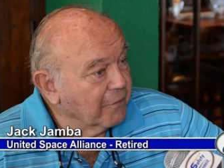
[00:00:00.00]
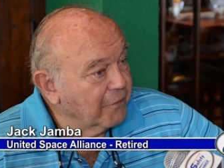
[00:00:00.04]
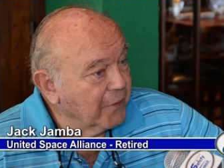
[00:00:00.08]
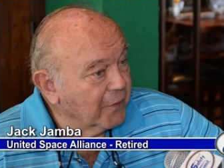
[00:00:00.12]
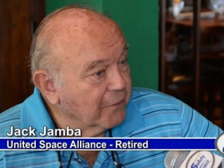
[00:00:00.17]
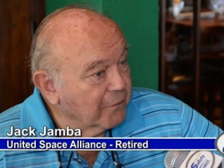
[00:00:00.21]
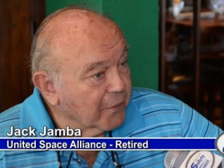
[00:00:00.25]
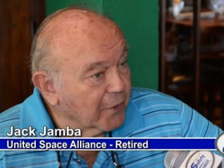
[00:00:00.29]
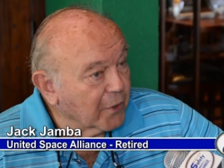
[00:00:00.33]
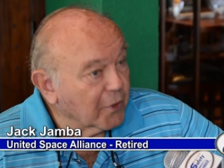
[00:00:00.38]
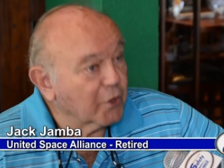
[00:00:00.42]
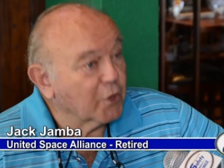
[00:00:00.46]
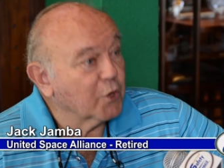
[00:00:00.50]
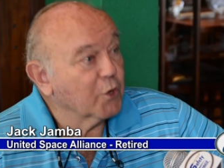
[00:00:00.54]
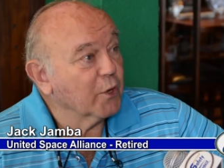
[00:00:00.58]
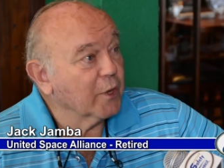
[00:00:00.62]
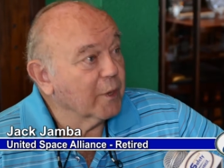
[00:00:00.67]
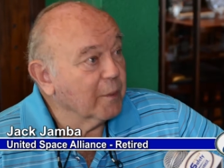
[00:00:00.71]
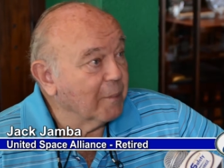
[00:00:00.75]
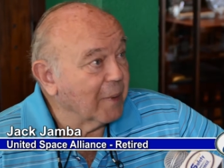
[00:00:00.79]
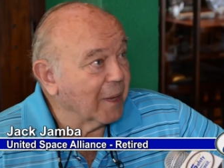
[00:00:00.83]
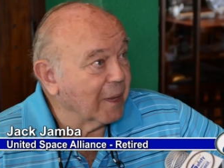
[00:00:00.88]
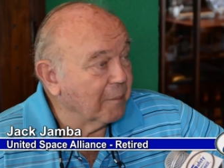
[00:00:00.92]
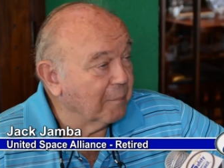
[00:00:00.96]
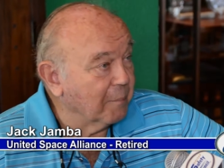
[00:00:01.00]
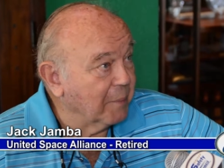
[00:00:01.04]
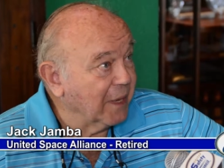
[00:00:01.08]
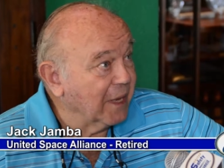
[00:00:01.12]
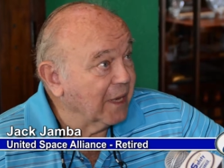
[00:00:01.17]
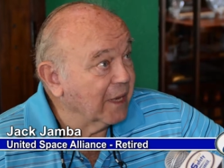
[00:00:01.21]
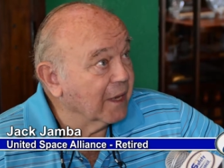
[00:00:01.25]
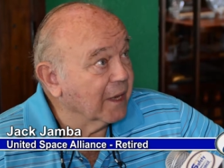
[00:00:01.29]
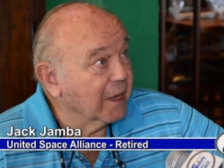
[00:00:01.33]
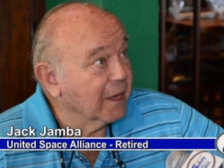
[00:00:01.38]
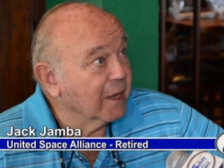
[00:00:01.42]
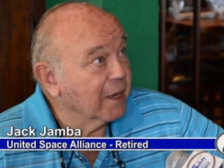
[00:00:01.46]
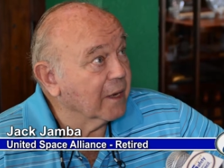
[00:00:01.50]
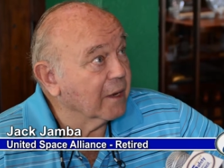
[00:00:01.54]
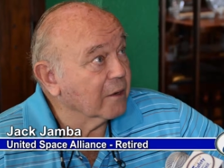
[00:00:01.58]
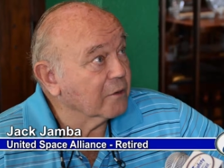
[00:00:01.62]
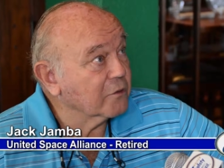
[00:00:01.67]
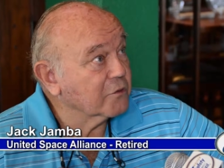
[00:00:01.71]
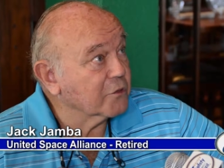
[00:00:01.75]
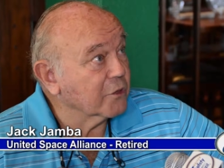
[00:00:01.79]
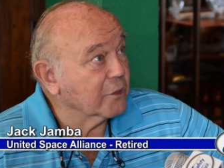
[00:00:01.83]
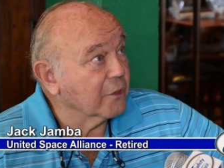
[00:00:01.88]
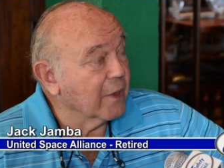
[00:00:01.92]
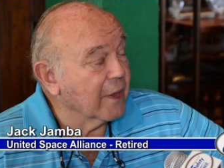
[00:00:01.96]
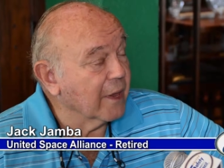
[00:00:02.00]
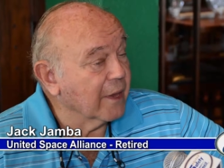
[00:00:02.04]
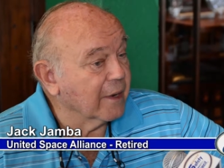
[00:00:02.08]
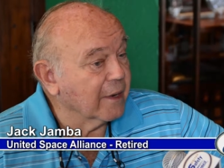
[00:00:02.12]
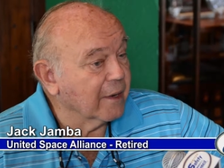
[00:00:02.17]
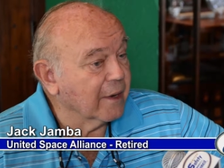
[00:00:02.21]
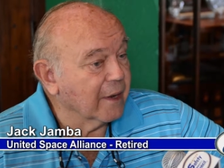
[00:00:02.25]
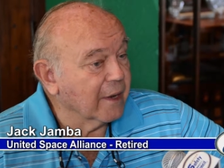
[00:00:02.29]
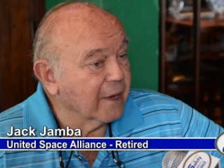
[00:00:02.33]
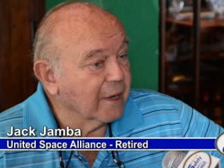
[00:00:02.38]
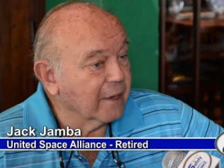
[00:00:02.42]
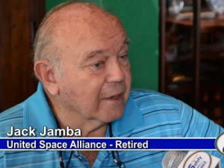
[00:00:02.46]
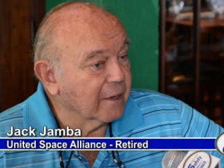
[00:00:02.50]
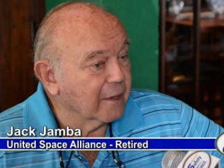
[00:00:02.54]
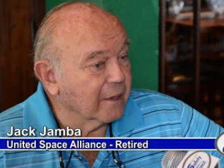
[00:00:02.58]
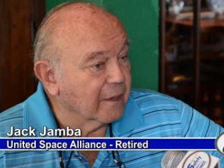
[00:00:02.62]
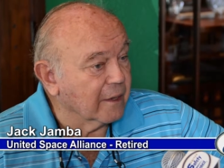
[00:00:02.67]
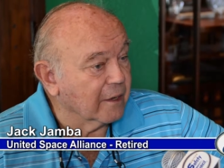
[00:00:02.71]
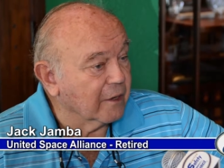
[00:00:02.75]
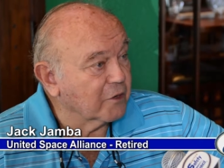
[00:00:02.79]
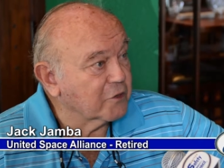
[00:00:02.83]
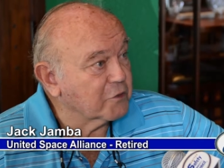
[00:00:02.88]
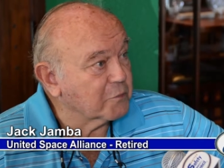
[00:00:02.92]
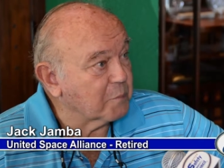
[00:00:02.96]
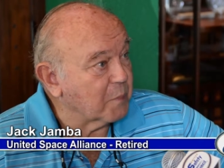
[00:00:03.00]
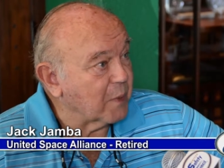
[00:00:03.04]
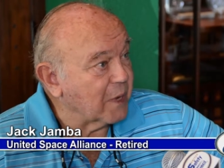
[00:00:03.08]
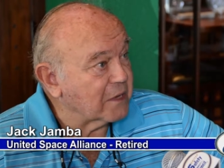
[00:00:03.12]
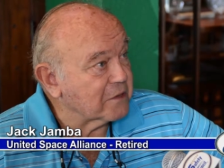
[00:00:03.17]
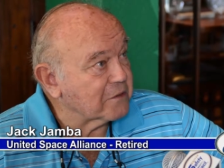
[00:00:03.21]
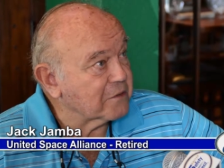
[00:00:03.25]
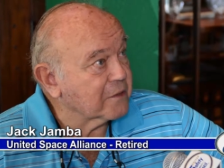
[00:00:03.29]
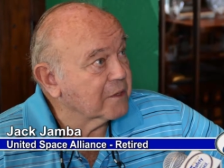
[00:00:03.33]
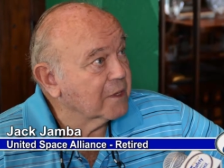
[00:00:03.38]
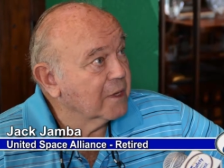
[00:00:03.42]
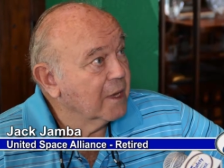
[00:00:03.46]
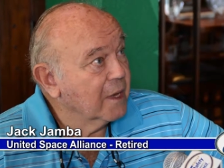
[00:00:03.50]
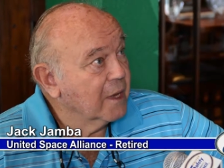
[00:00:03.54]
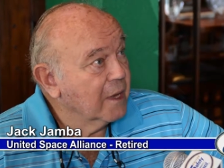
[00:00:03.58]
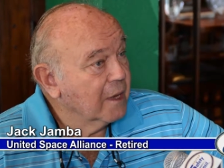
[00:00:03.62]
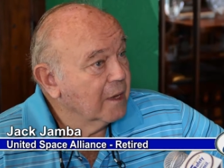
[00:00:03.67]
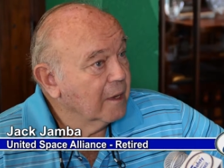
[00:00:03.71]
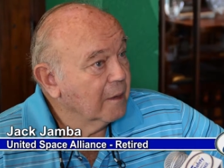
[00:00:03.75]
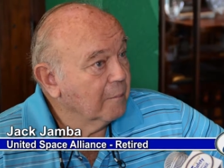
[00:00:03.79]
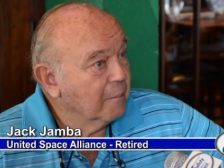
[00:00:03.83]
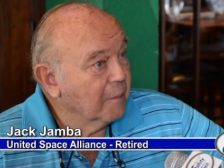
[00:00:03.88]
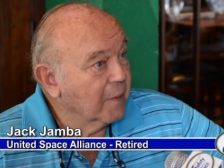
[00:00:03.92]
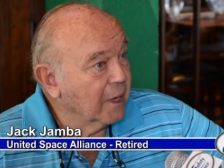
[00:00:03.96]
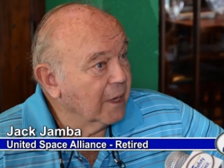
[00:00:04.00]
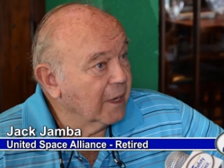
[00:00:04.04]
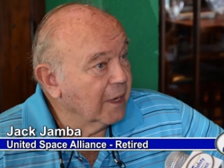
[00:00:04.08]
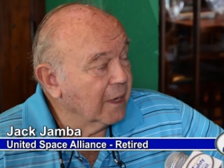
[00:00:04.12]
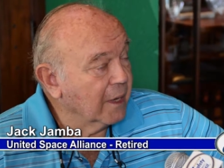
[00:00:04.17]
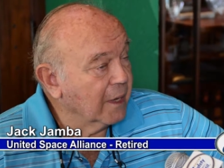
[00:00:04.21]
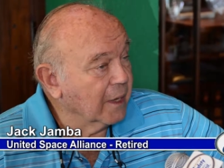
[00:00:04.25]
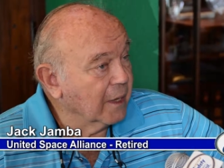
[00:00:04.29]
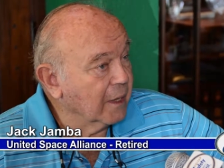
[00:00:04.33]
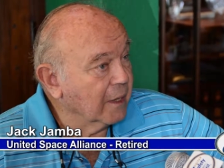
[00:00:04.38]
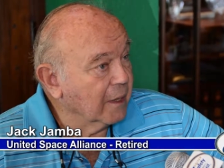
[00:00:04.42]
feel very good about being here so that I can express my